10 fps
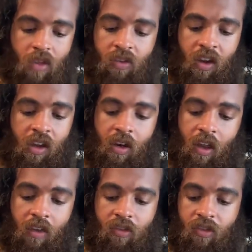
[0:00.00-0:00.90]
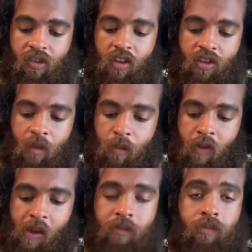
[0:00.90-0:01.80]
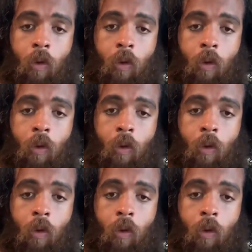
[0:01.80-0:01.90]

It's done. Like it's just such a good movie.